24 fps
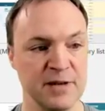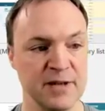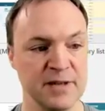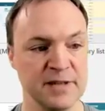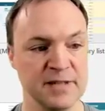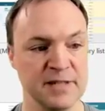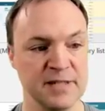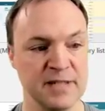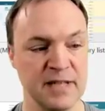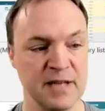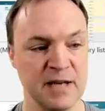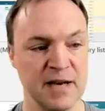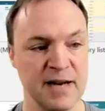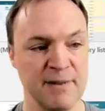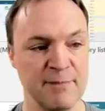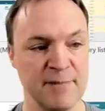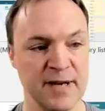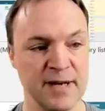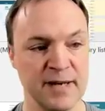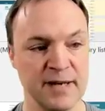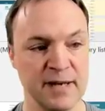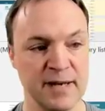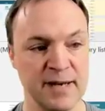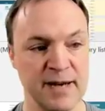you can see I
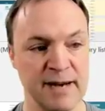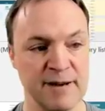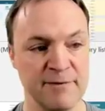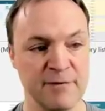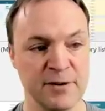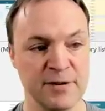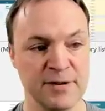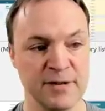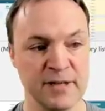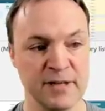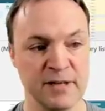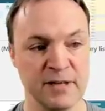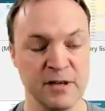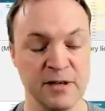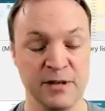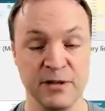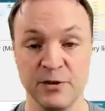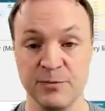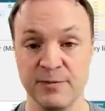might have or